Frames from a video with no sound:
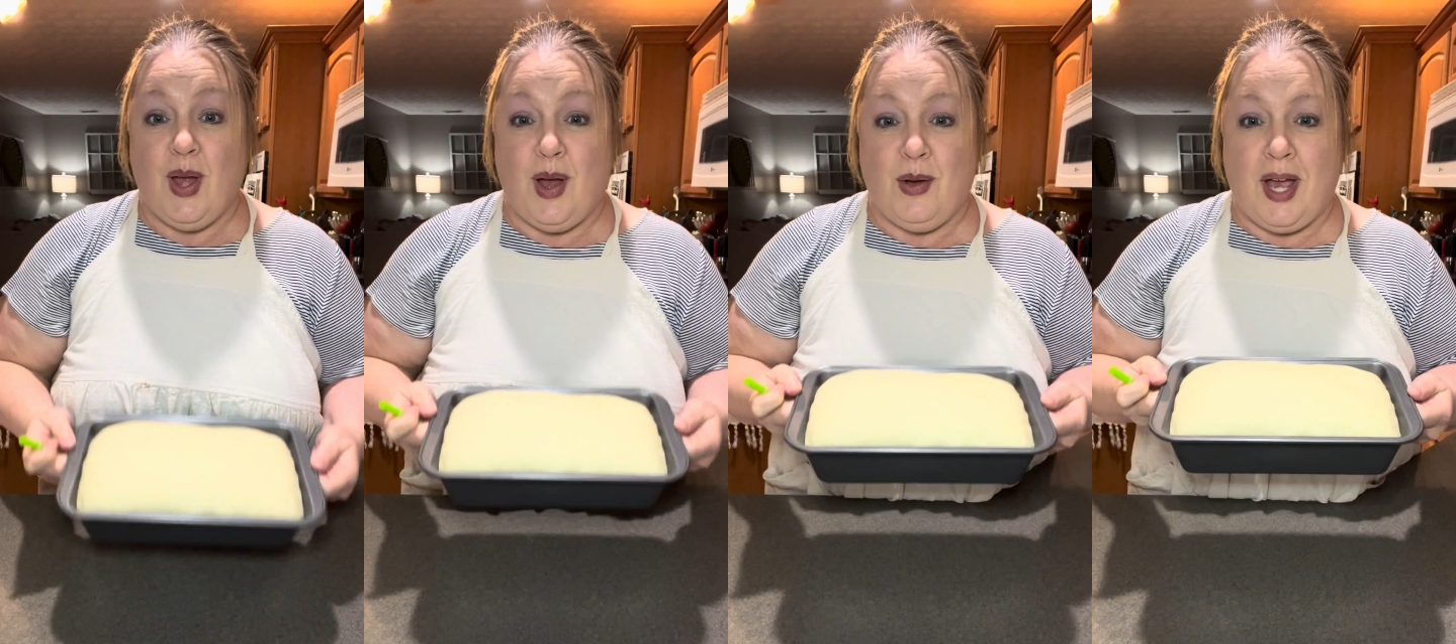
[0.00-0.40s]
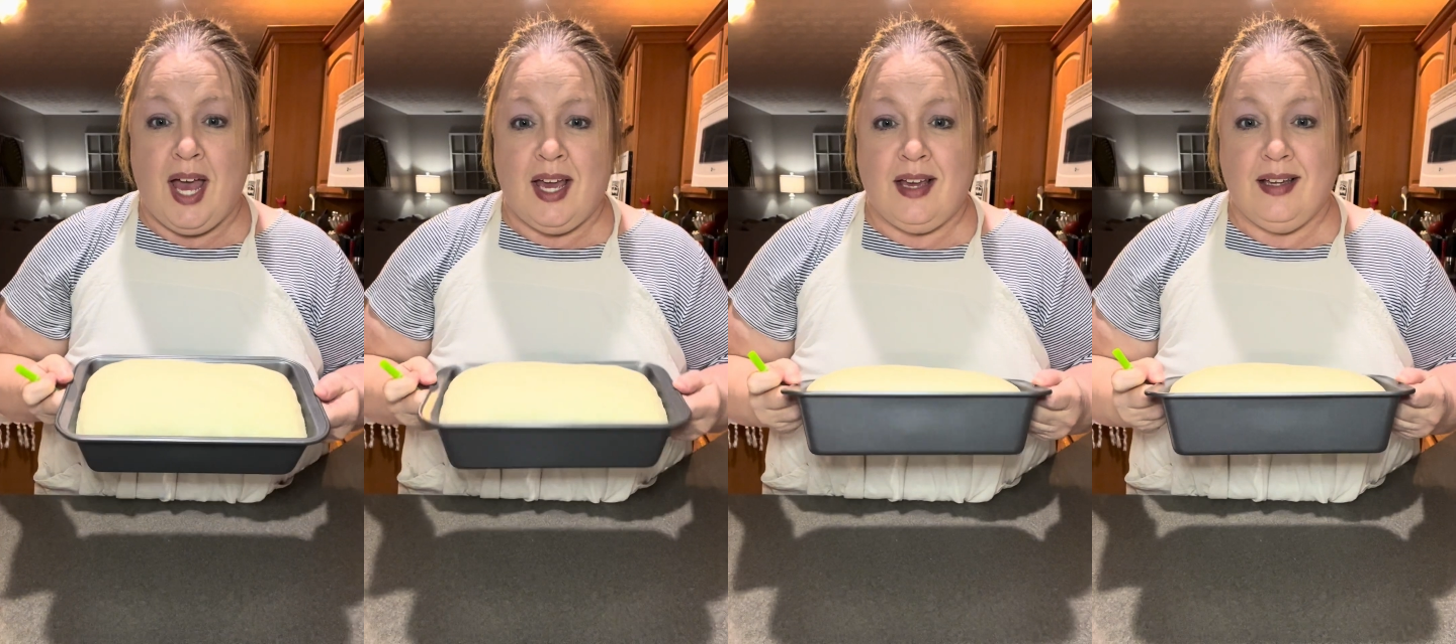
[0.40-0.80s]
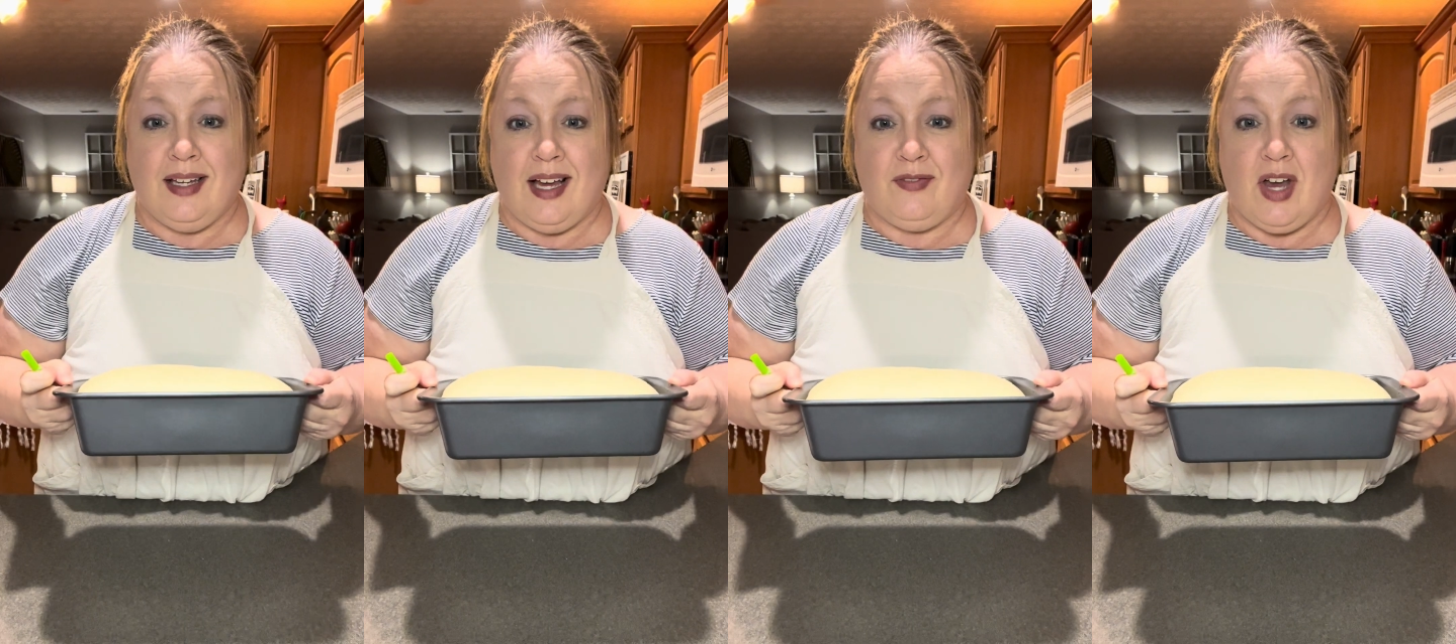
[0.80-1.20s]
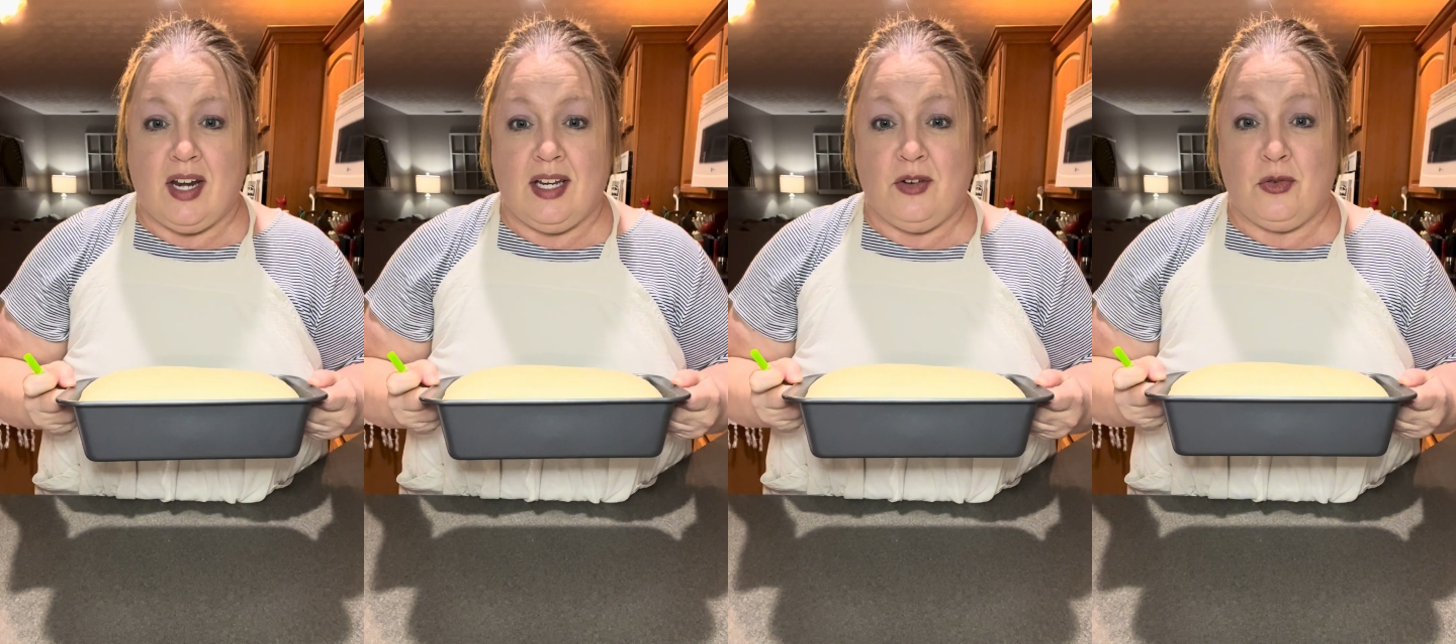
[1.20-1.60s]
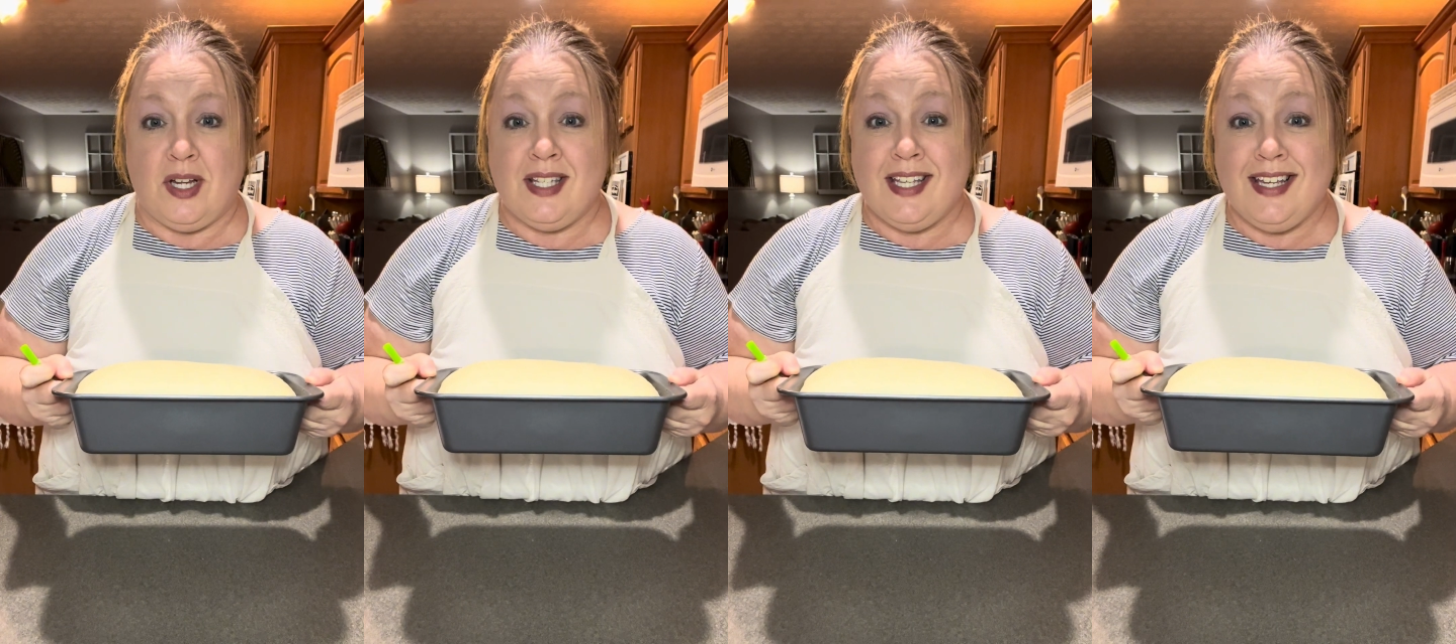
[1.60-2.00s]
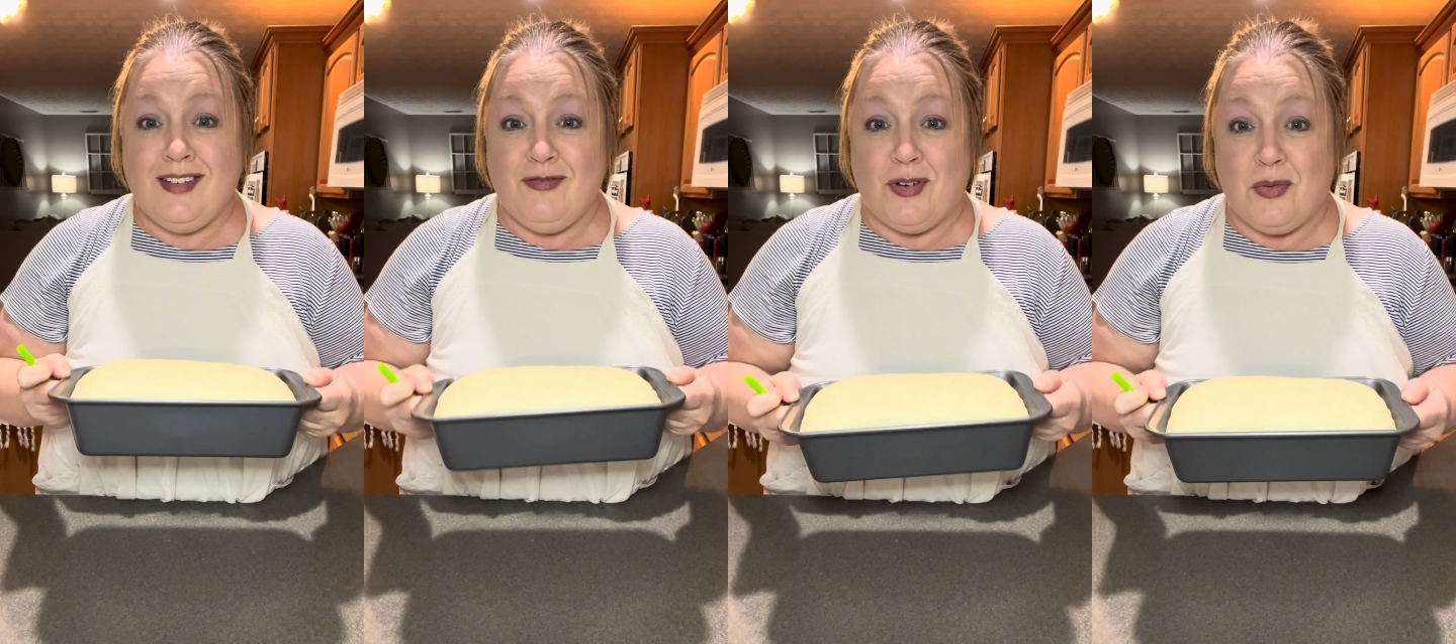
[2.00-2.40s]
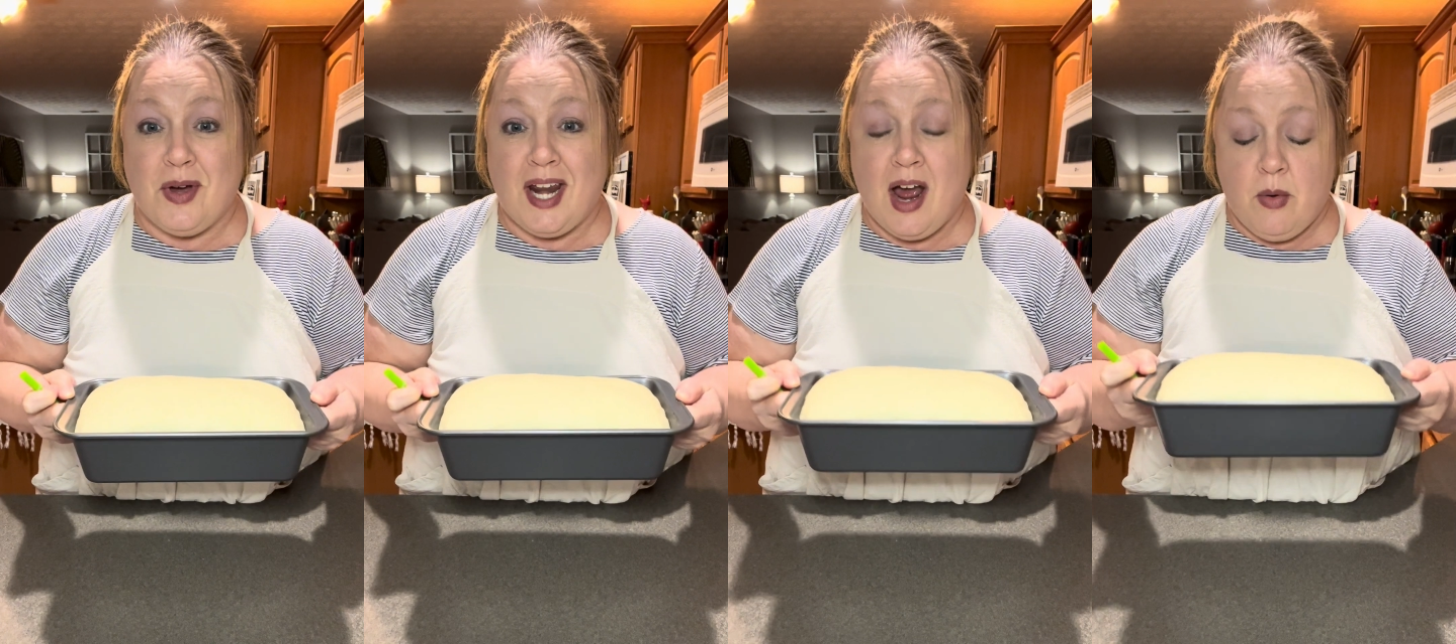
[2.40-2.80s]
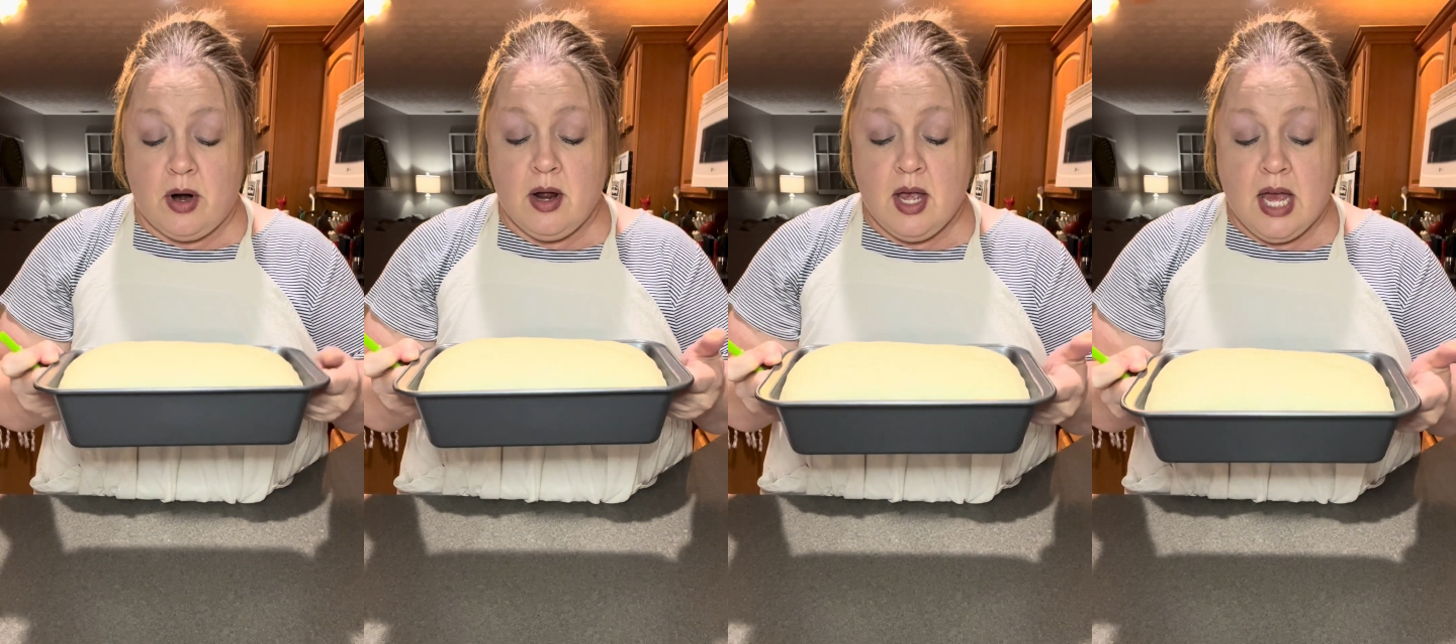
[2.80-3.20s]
Okay, I've gotten it risen for 1 hour.